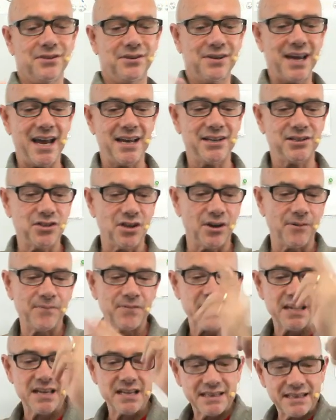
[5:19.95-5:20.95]
Okay, so
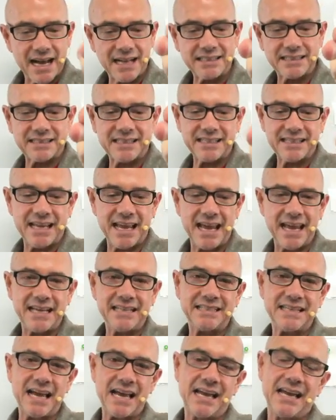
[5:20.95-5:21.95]
that's today's